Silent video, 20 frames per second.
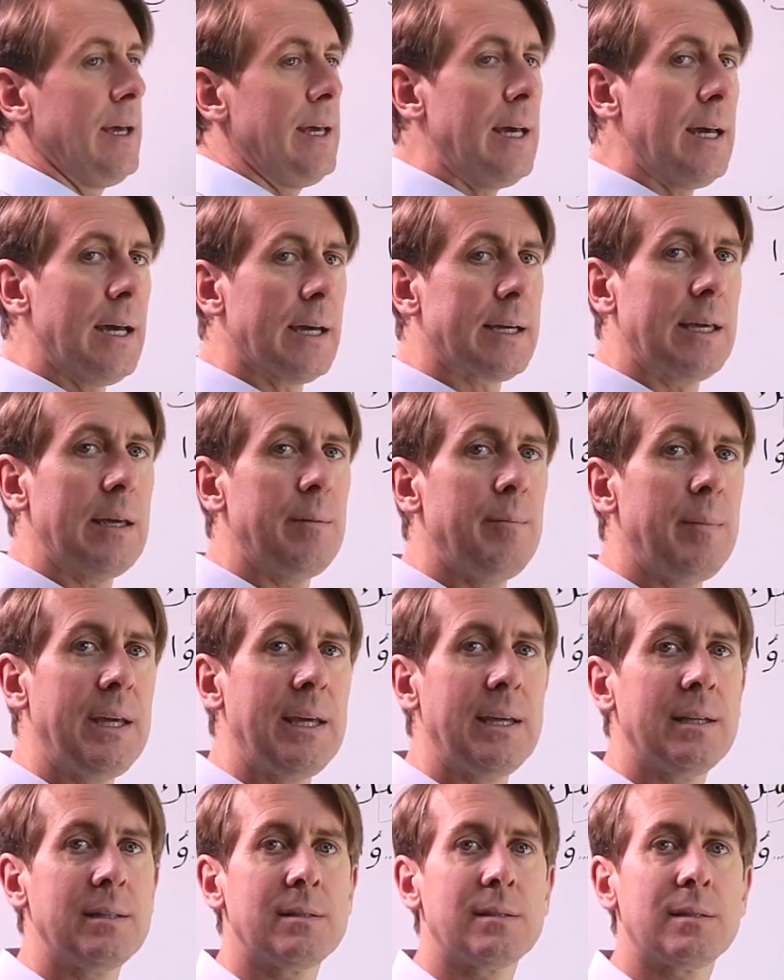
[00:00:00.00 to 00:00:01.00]
Ihki
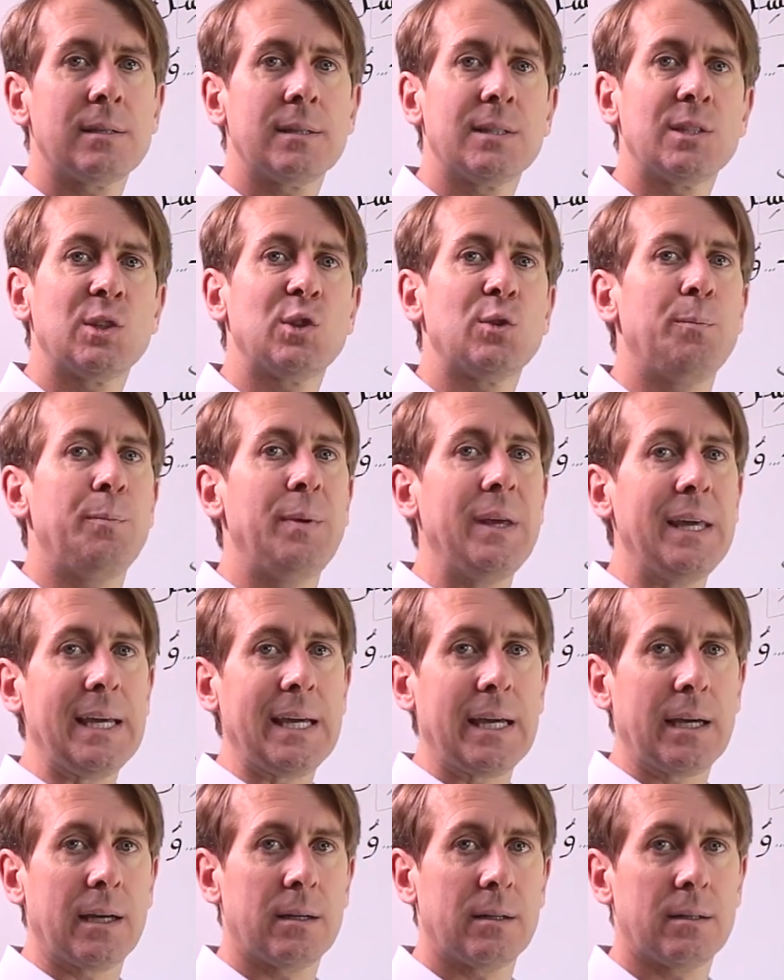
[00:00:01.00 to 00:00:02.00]
means
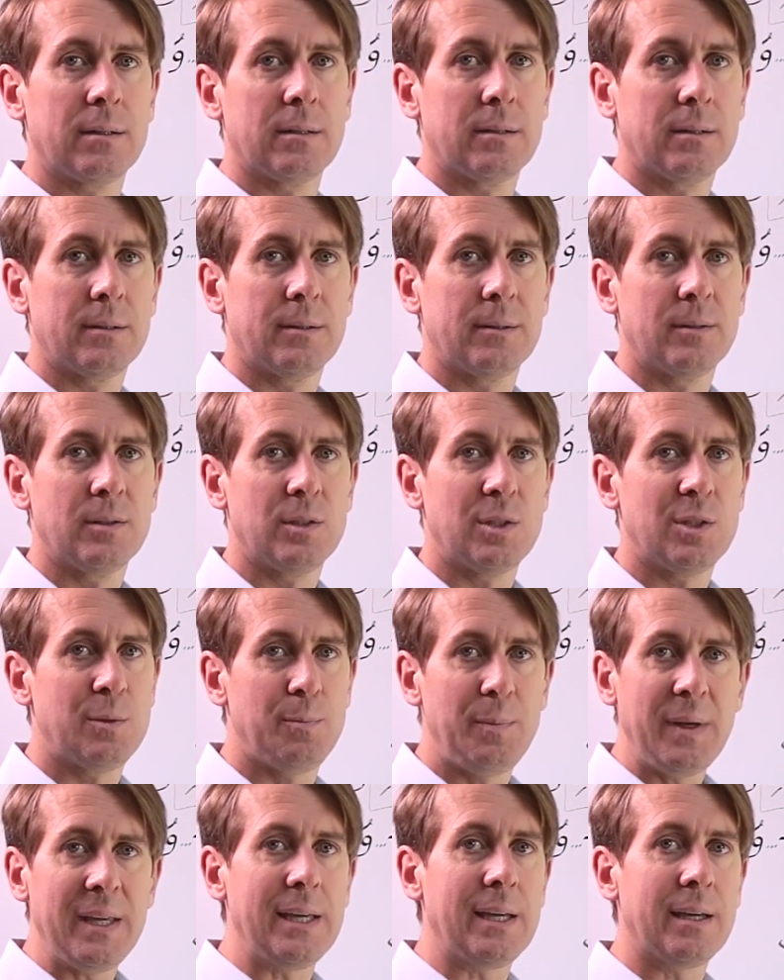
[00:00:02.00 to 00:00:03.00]
speak.
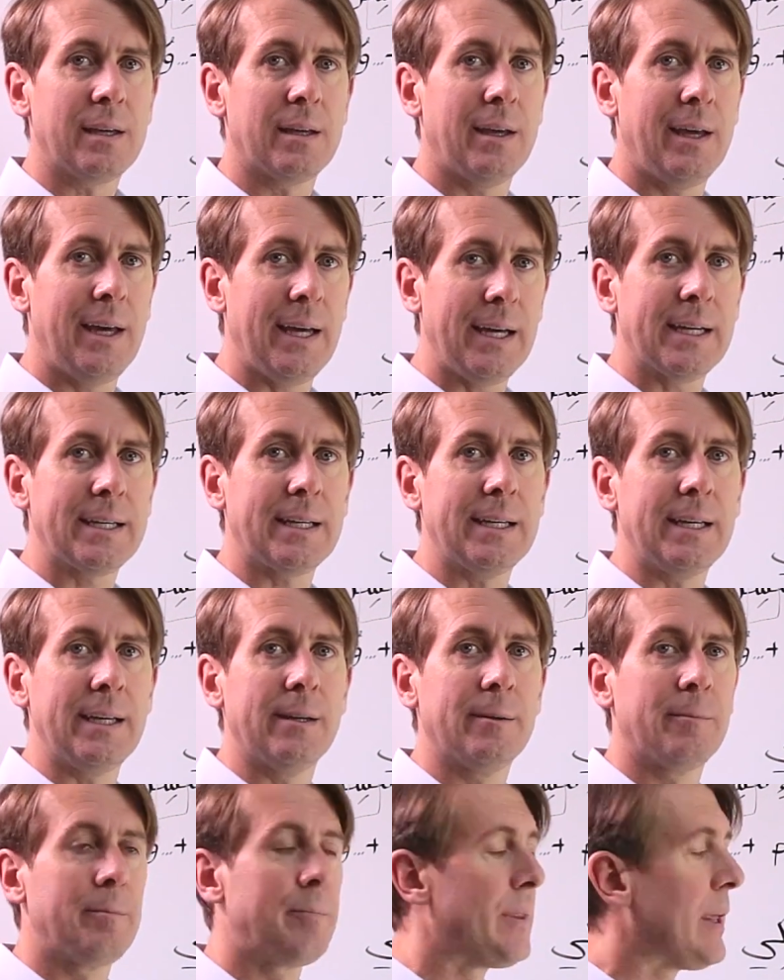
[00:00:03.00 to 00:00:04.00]
Speak.
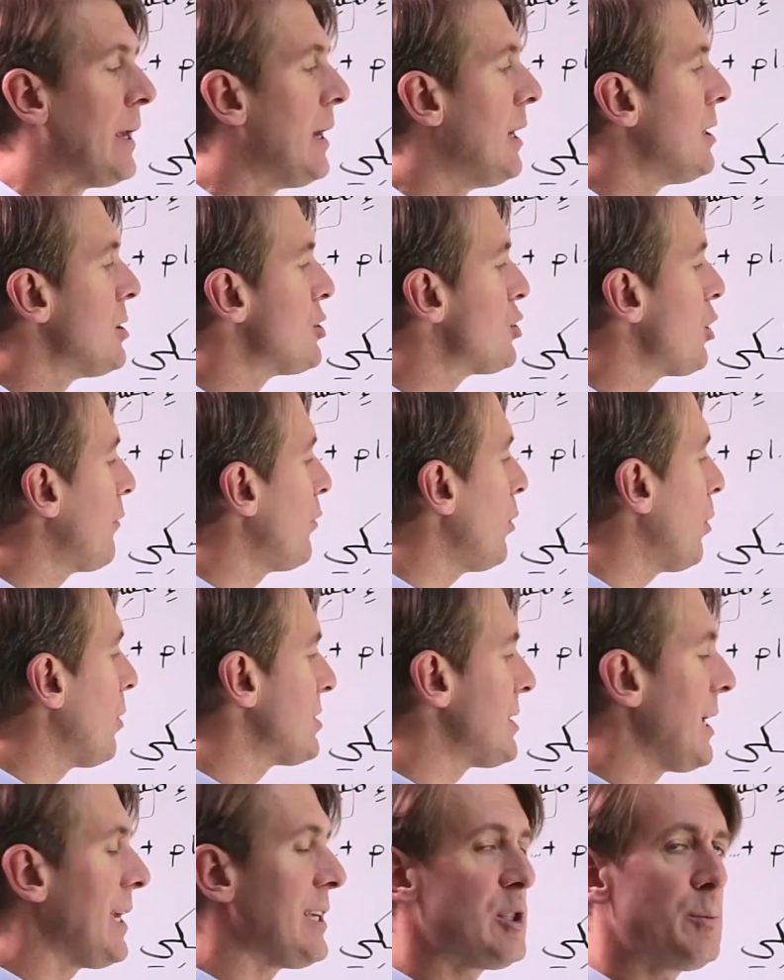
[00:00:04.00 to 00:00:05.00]
Ihki. So if you want
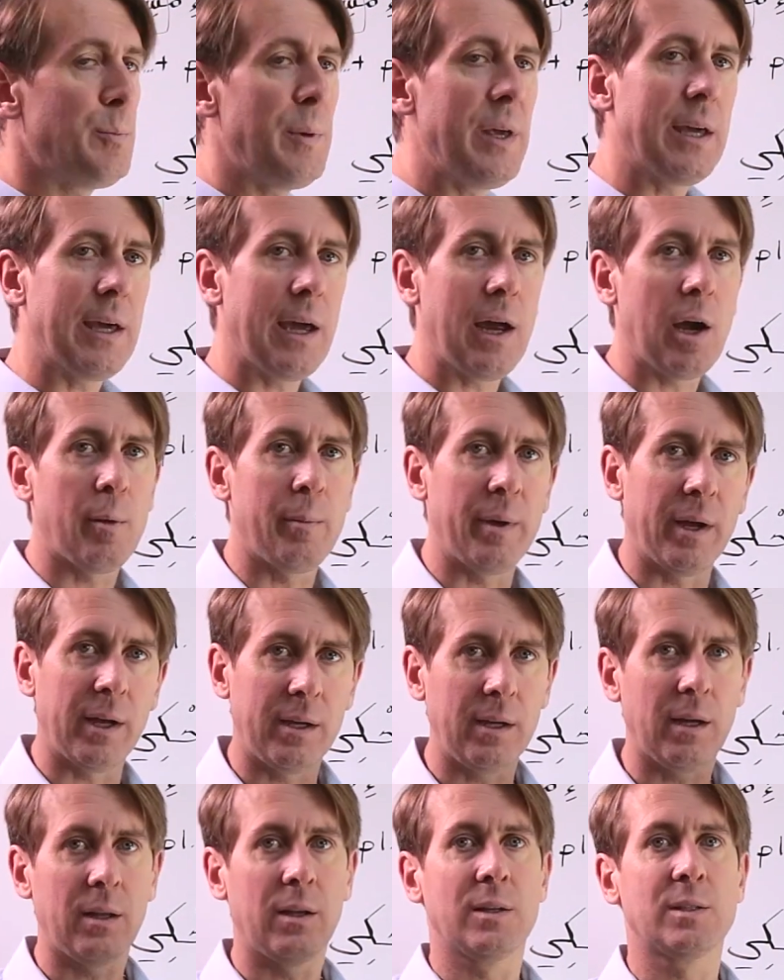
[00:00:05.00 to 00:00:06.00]
to say speak Arabic,
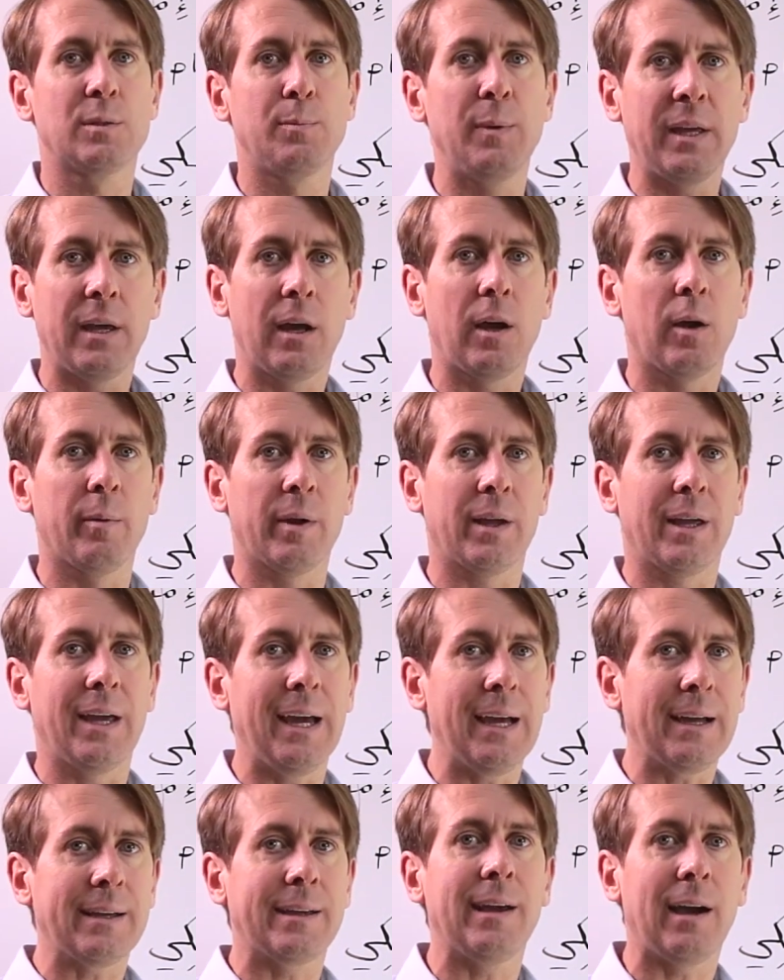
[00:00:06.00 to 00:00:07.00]
yalla, speak Arabic.
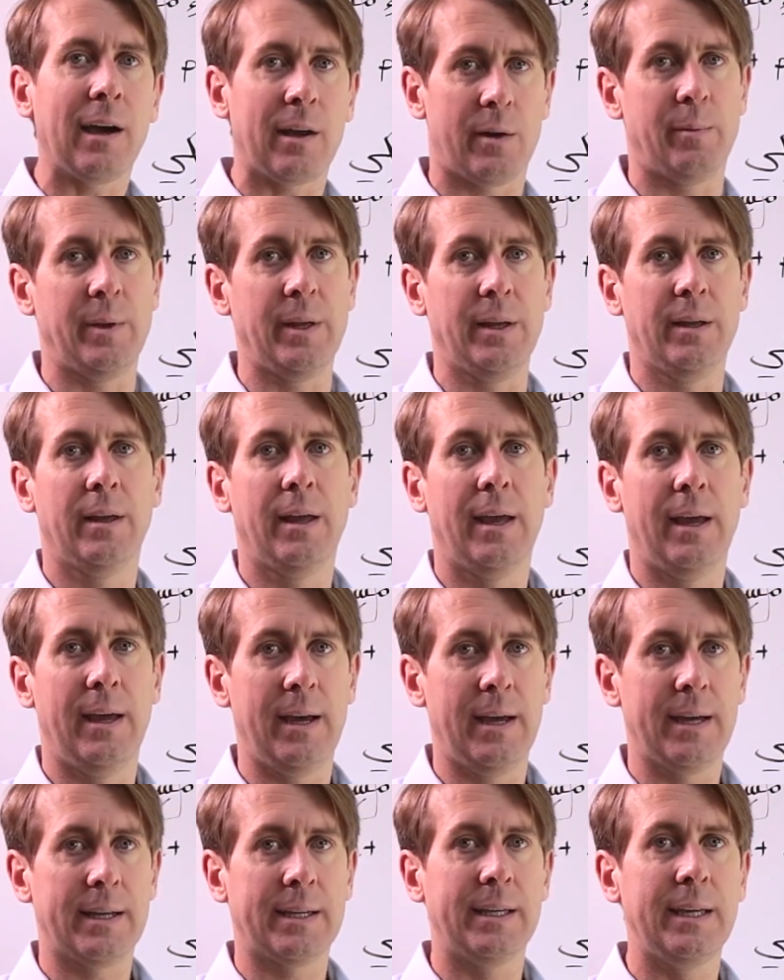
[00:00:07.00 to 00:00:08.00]
Ihki Arabi.
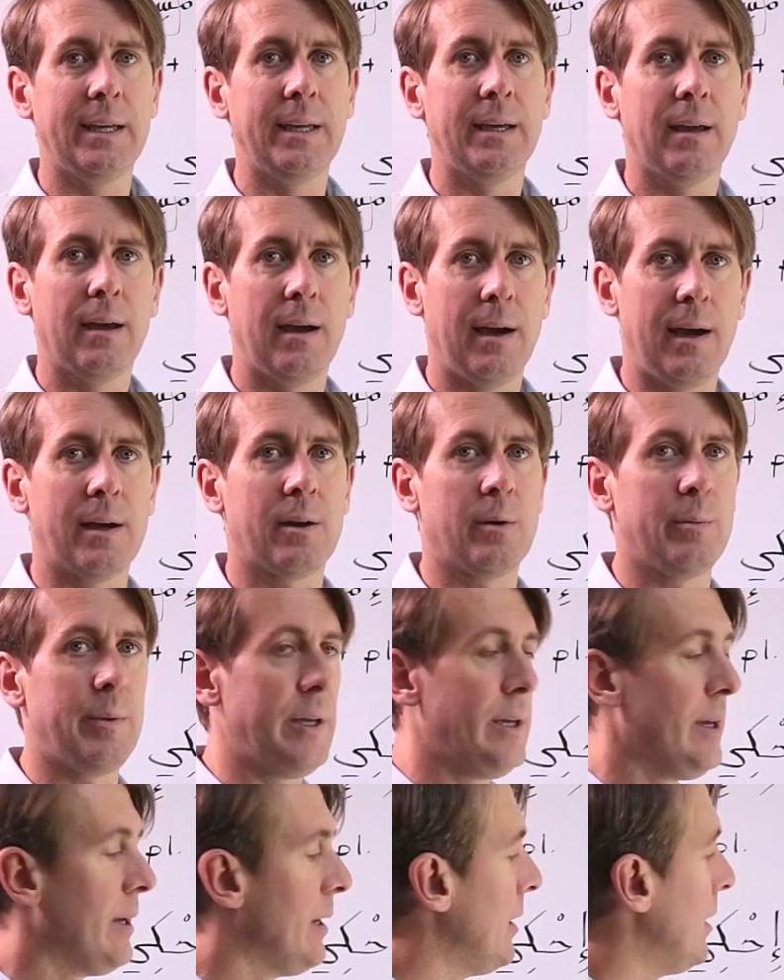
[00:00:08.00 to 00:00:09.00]
Ihki
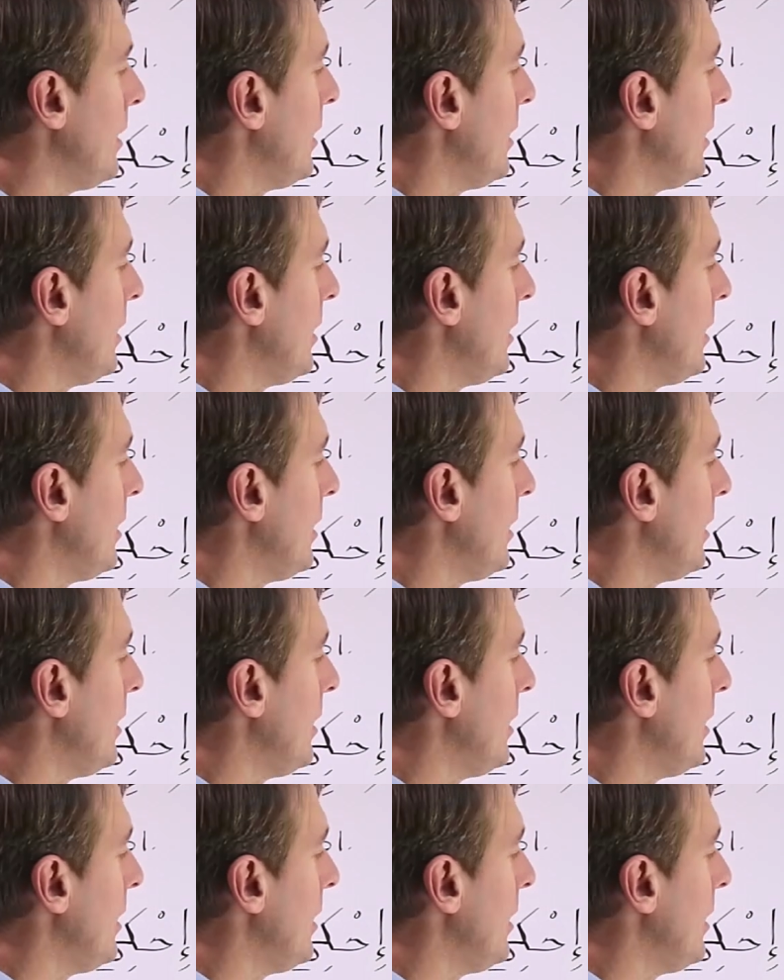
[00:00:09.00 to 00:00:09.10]
Arabi.